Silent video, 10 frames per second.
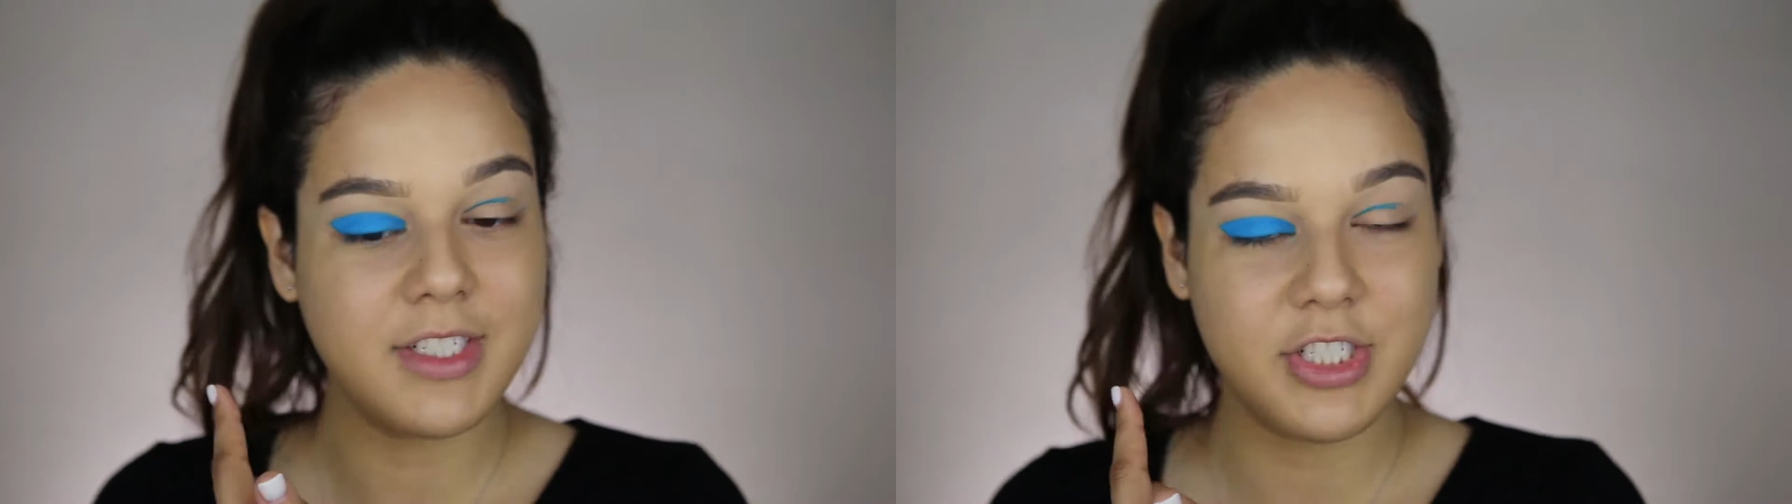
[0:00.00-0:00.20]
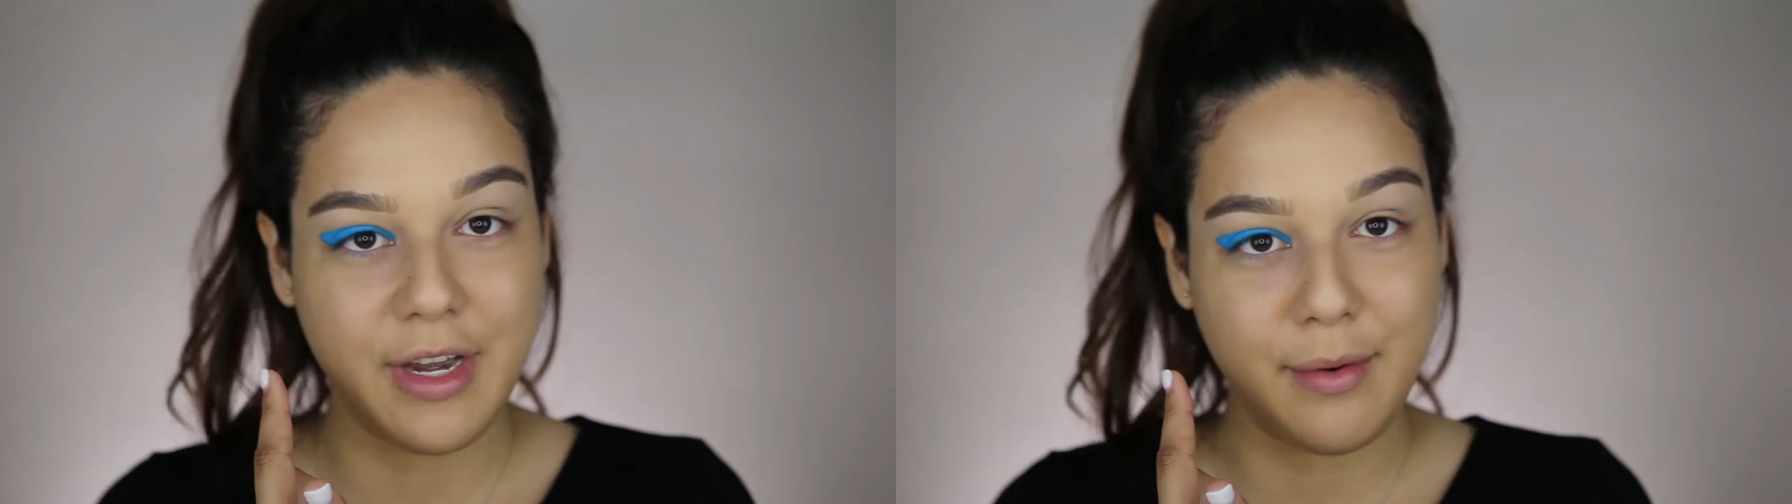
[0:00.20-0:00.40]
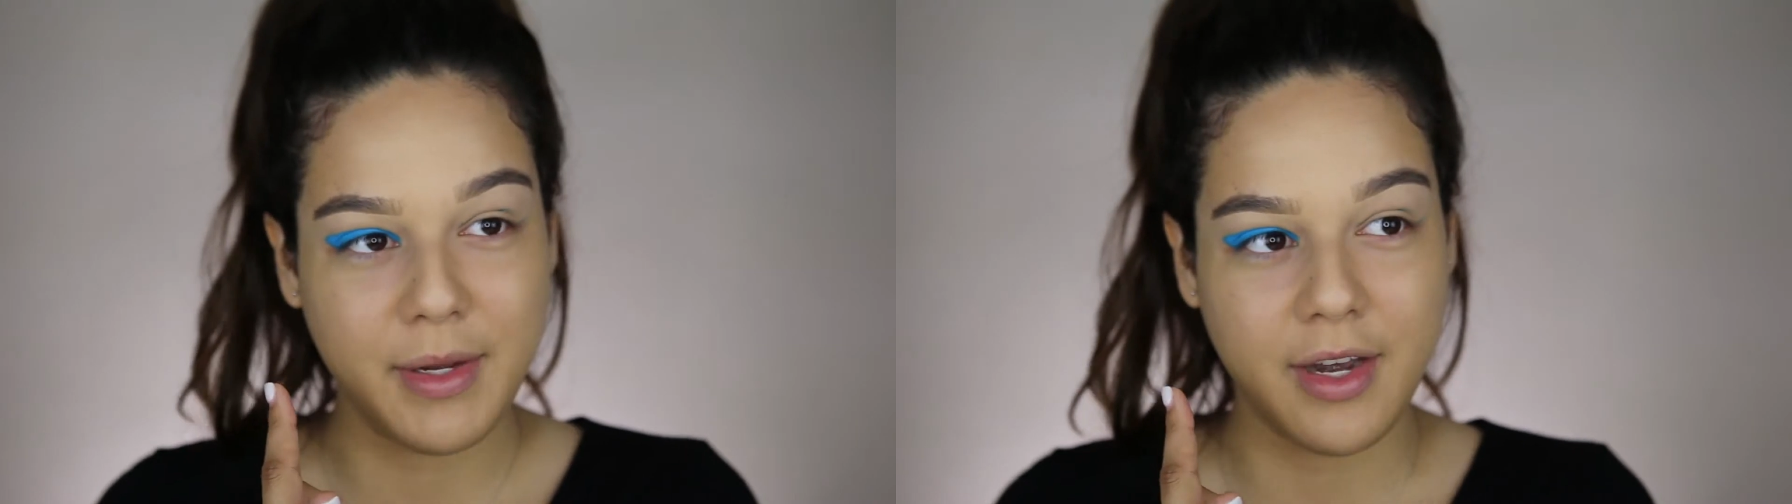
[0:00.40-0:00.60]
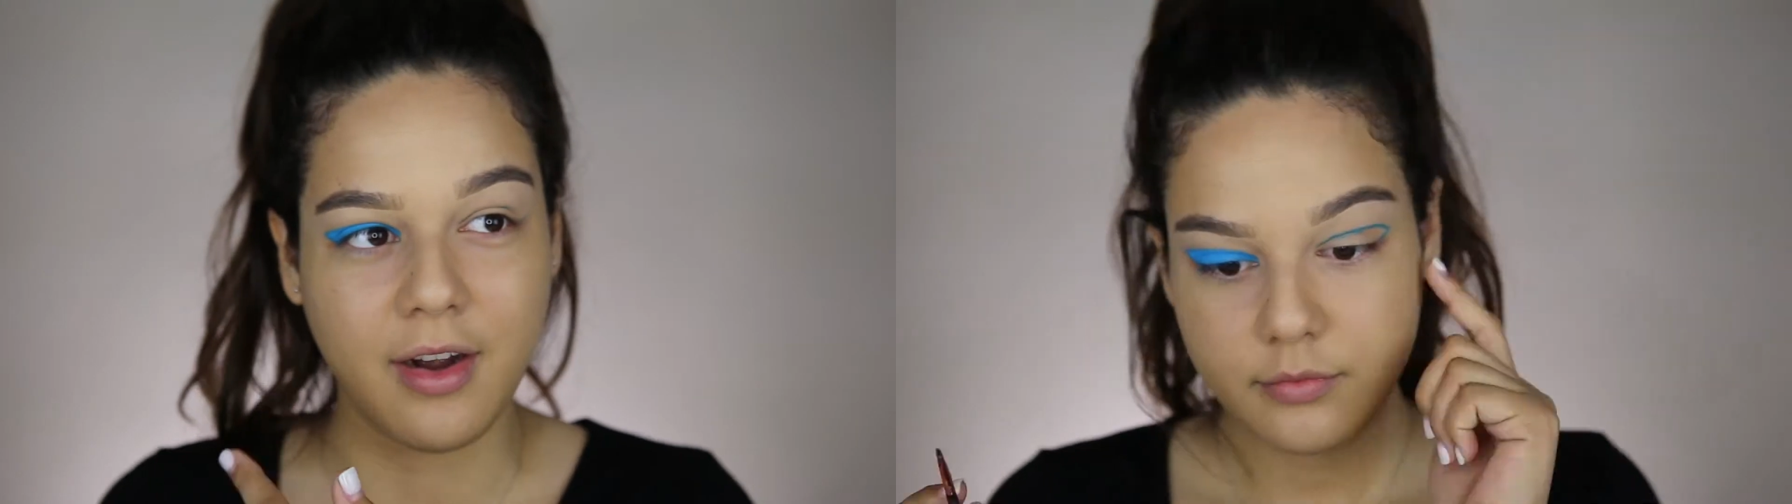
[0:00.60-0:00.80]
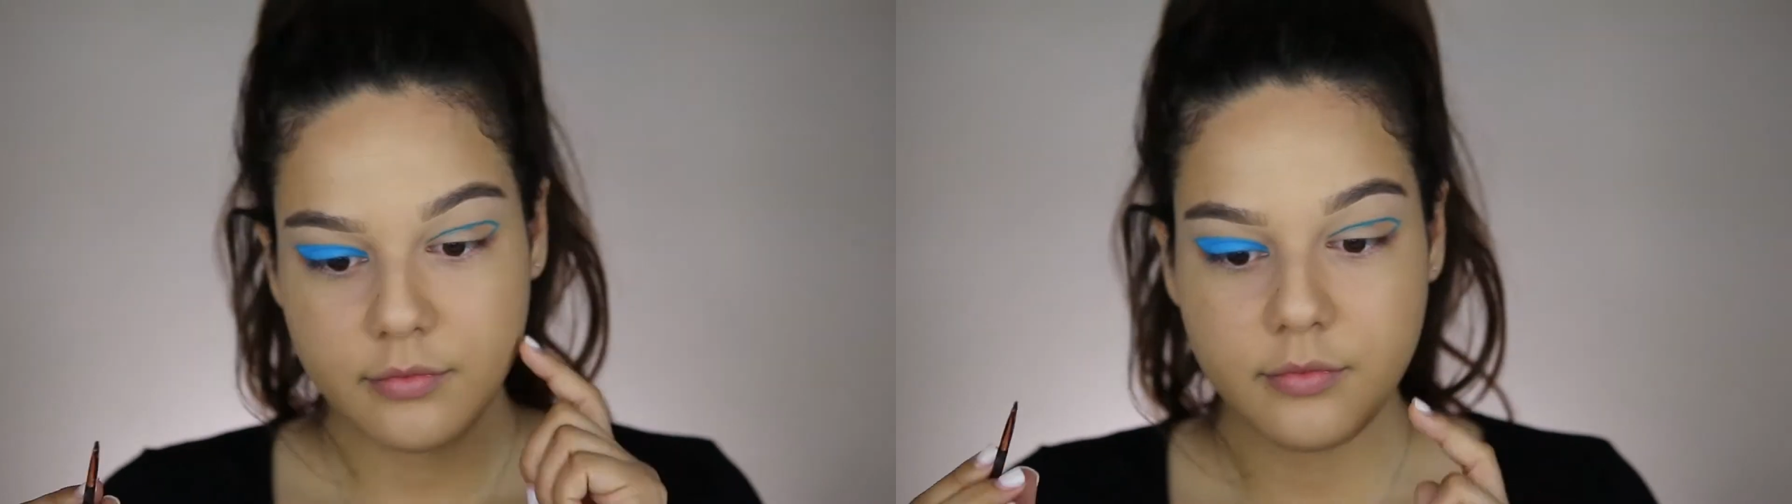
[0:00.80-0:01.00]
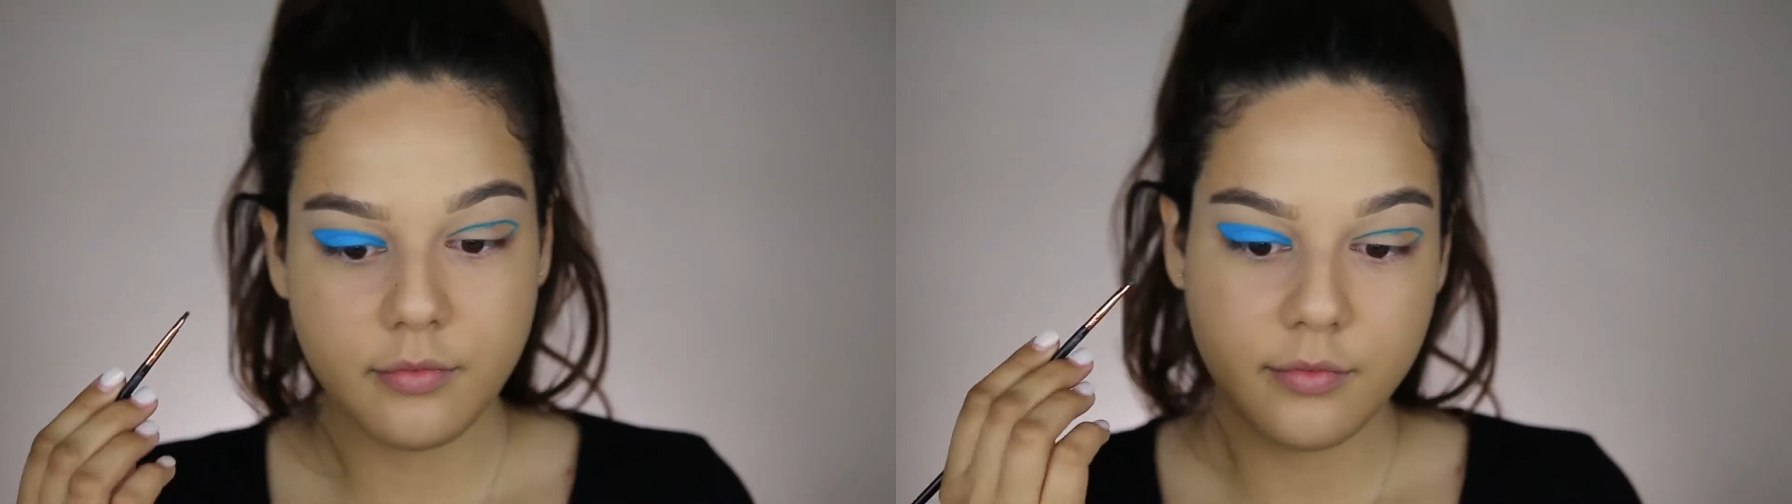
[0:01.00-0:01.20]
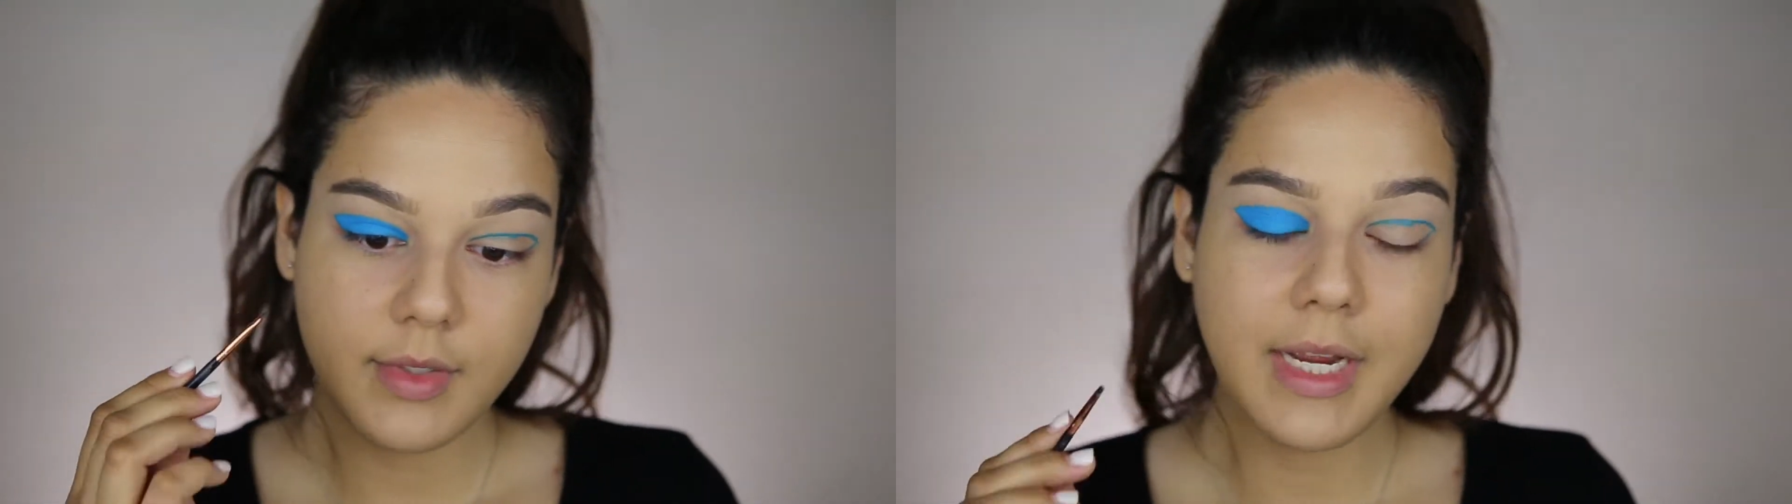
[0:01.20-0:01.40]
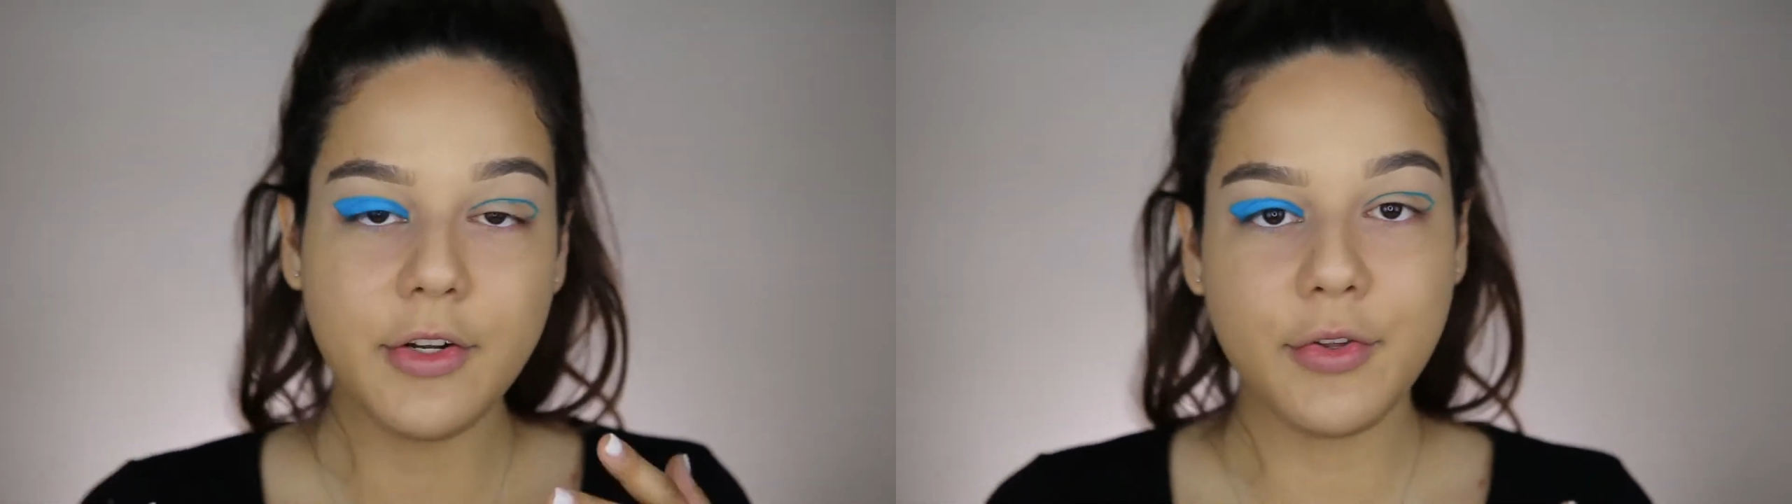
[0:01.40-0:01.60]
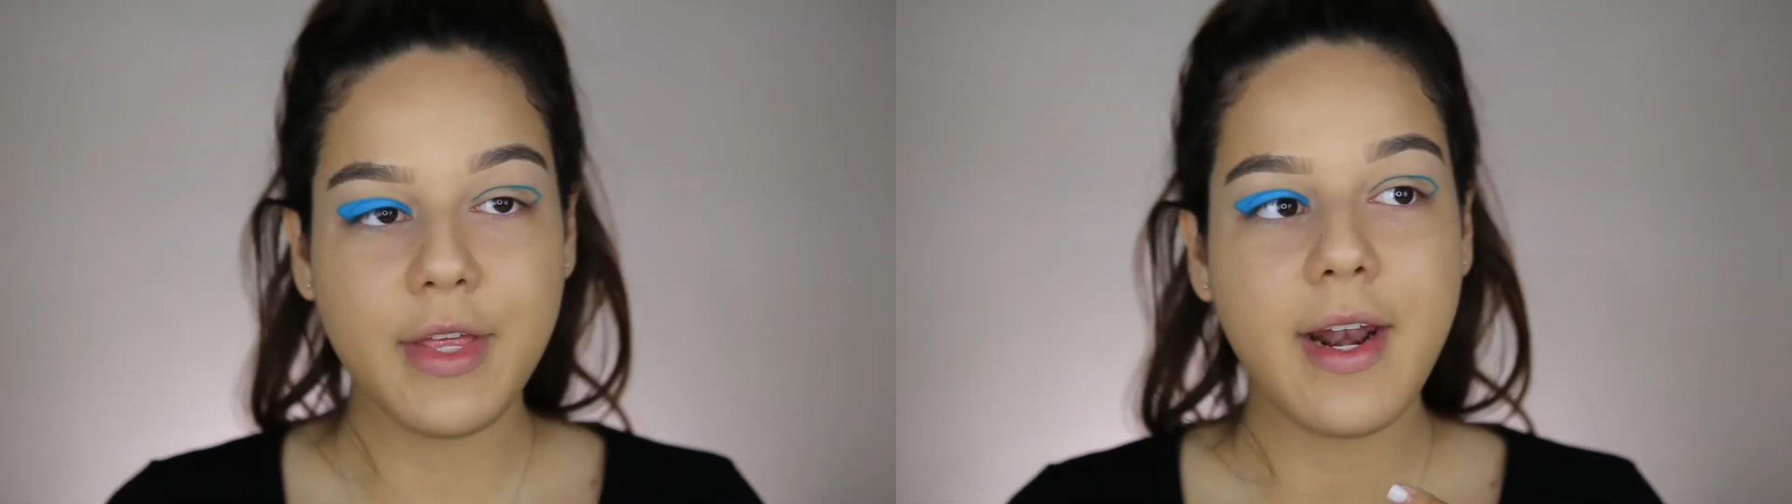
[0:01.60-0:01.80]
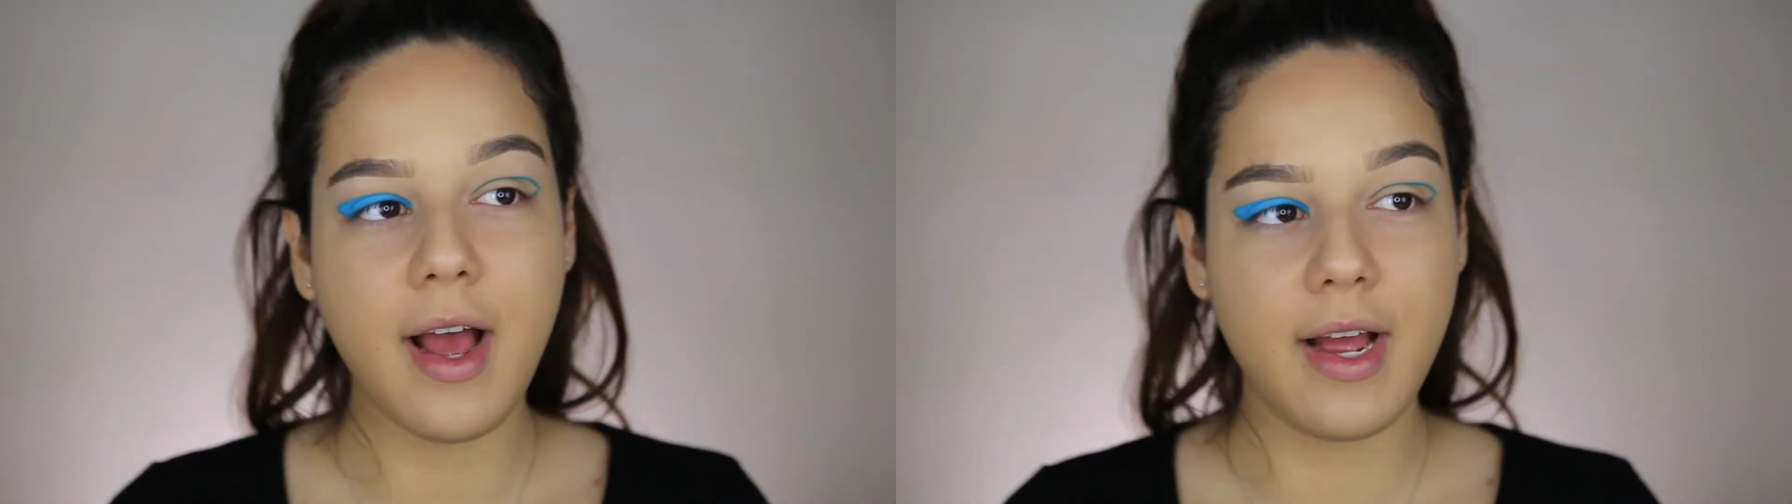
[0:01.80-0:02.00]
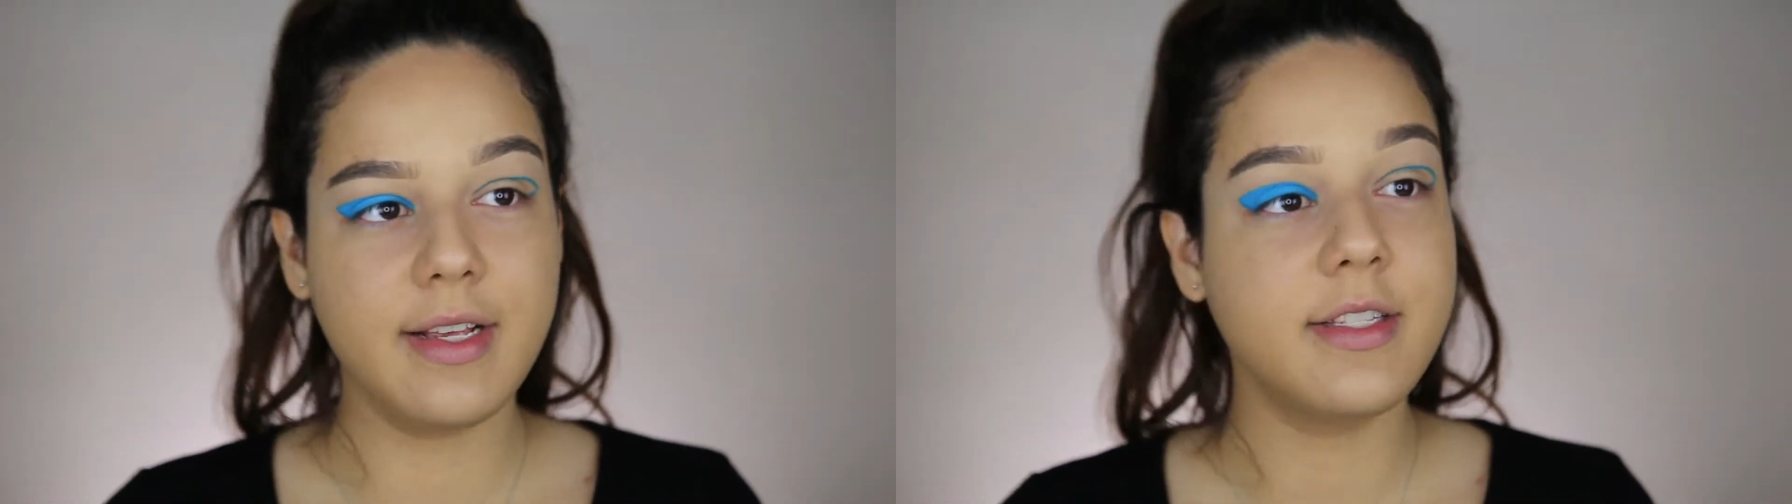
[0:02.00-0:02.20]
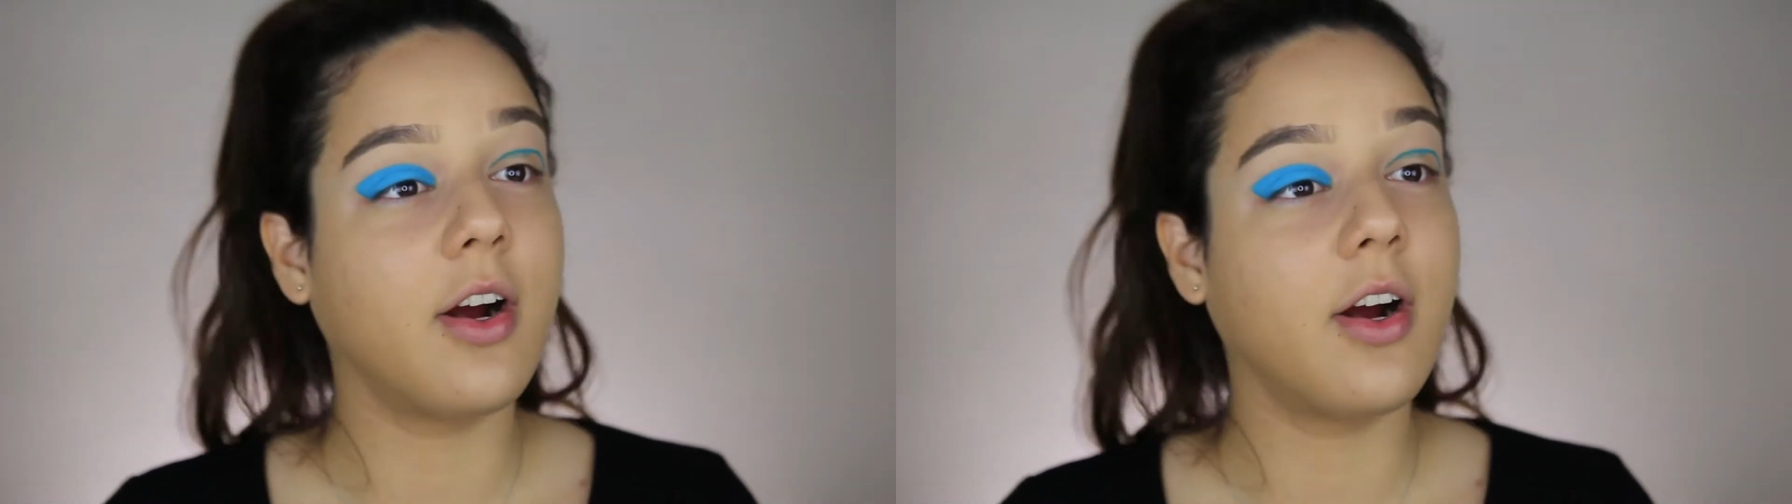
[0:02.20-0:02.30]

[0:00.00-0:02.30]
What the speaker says: the shape here. I know that eyes